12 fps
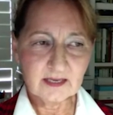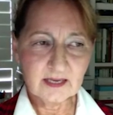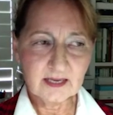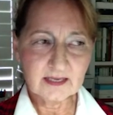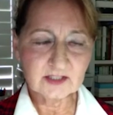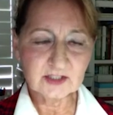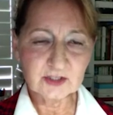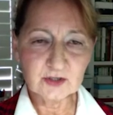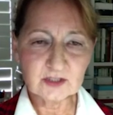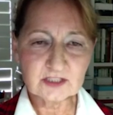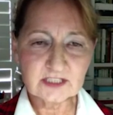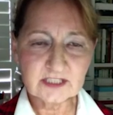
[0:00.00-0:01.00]
and
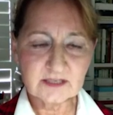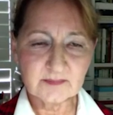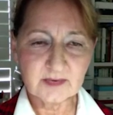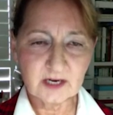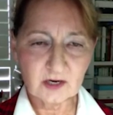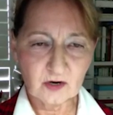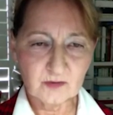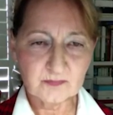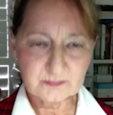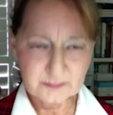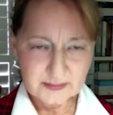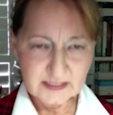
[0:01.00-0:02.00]
unity among all
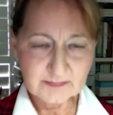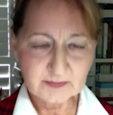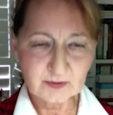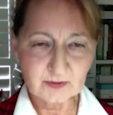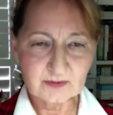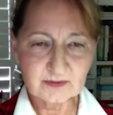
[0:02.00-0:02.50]
people